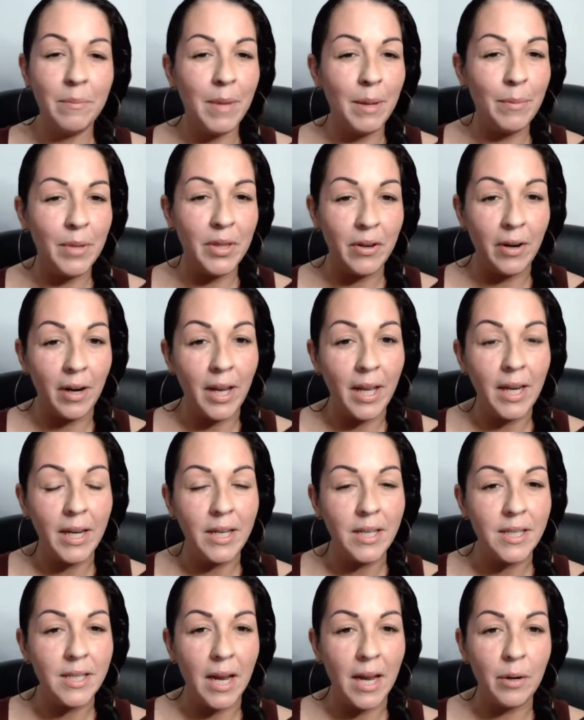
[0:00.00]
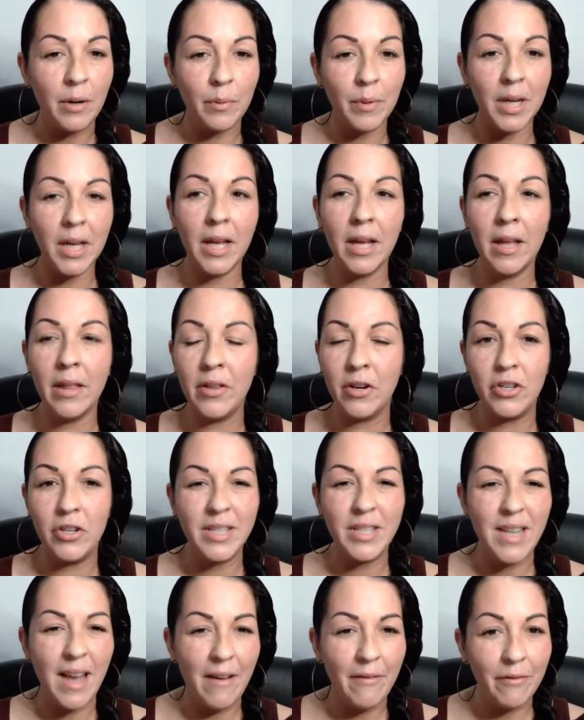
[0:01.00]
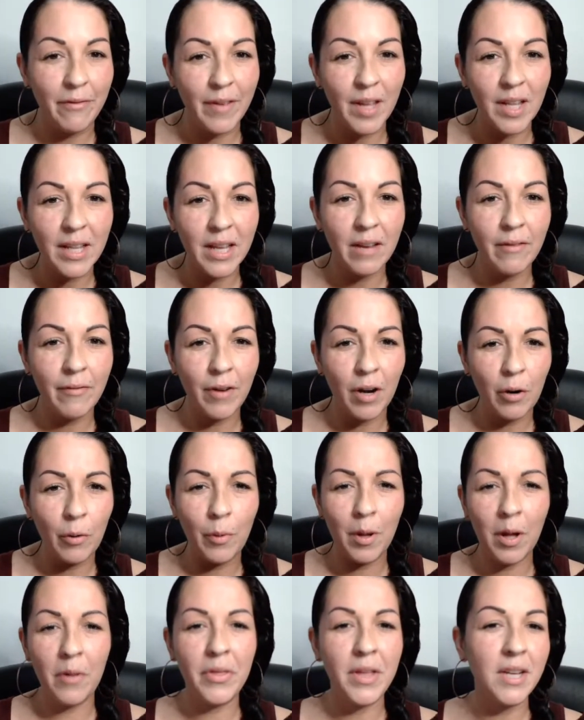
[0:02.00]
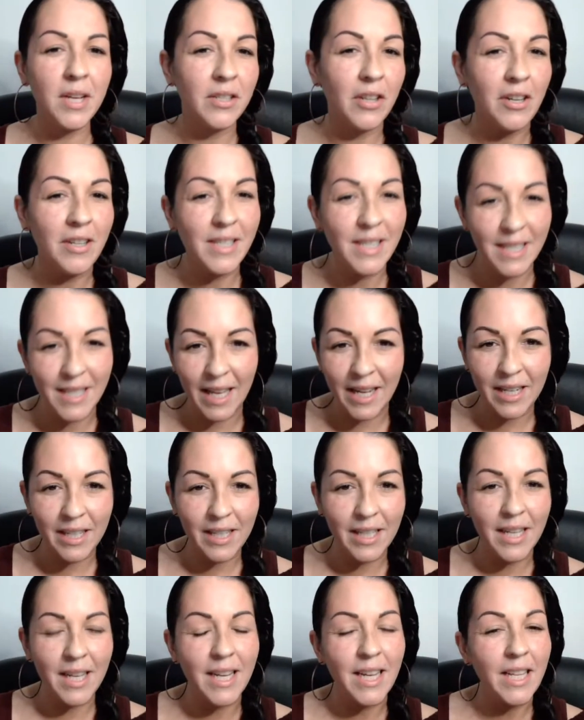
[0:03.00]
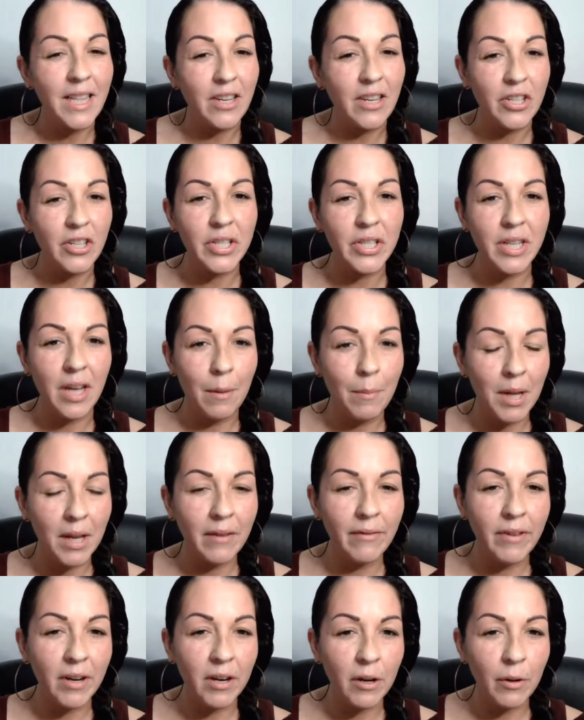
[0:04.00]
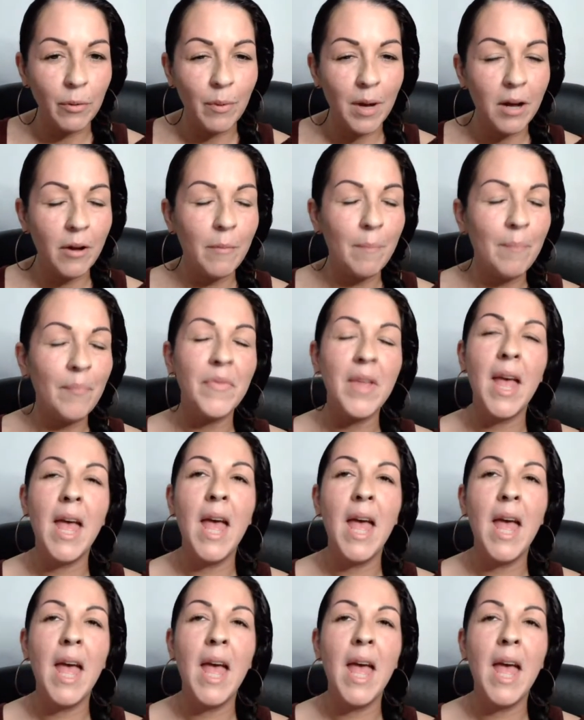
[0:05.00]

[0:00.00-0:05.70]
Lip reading: maybe they're getting diarrhea, they're just not feeling very well, things aren't settling in their stomach very well.